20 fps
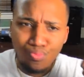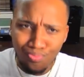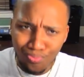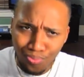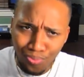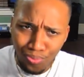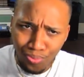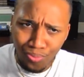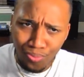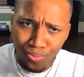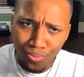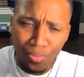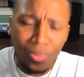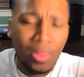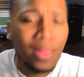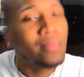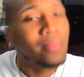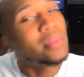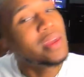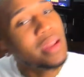Mm.
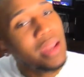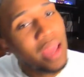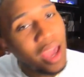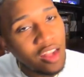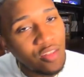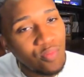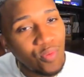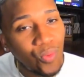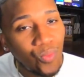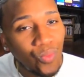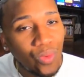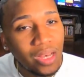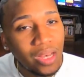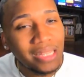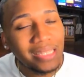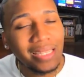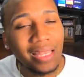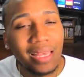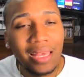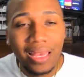The next one
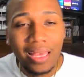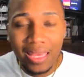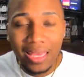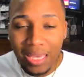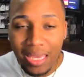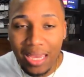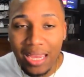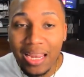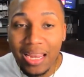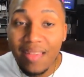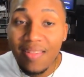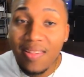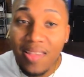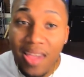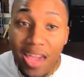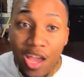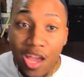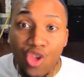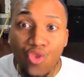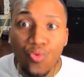was Kandi's
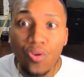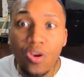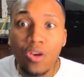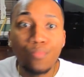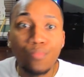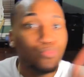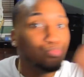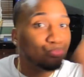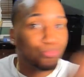Ski Trip.